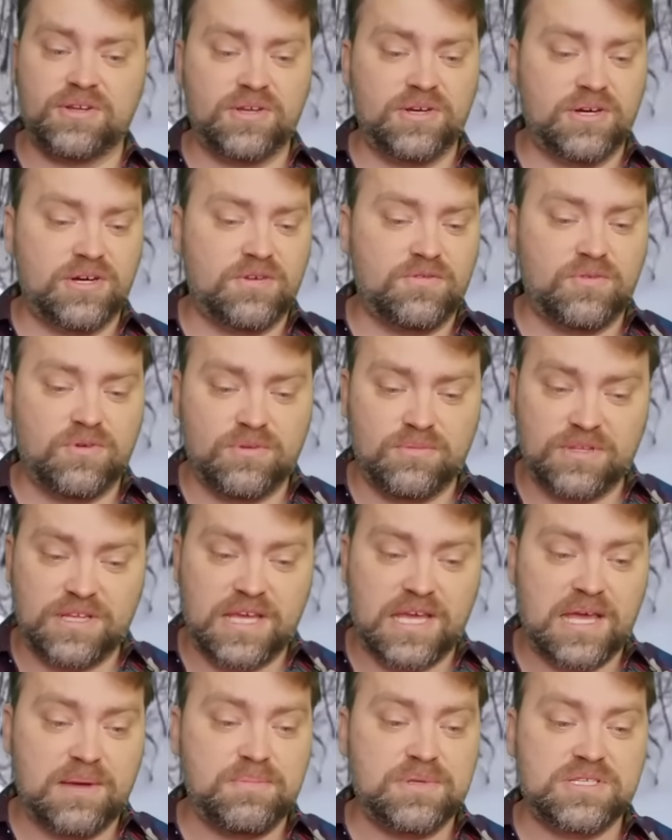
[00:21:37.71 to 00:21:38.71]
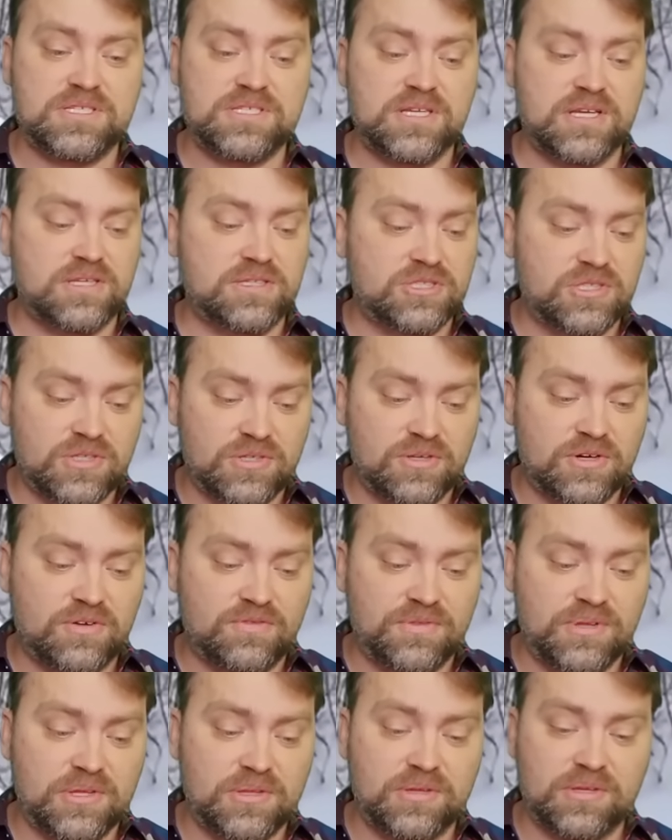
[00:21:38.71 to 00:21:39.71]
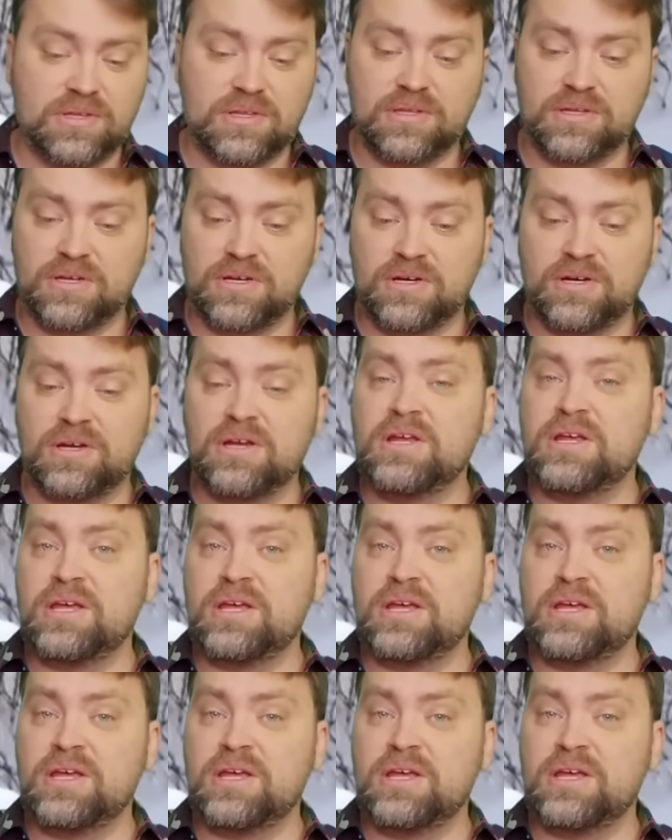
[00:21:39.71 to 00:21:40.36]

they are from the epicenter of the nuclear